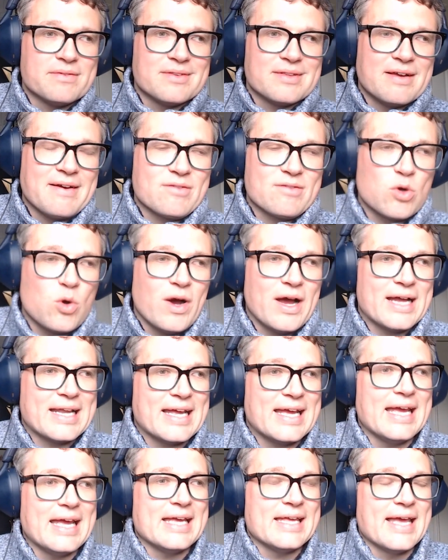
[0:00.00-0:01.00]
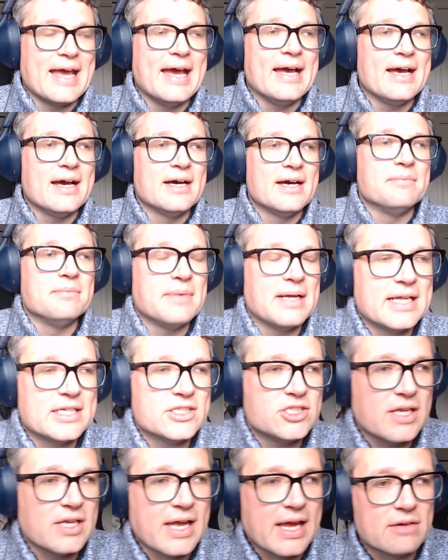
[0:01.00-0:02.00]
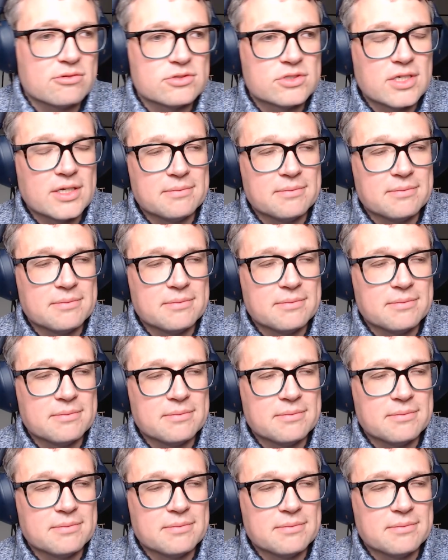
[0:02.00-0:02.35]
They haven't quite had a hit yet, unless you count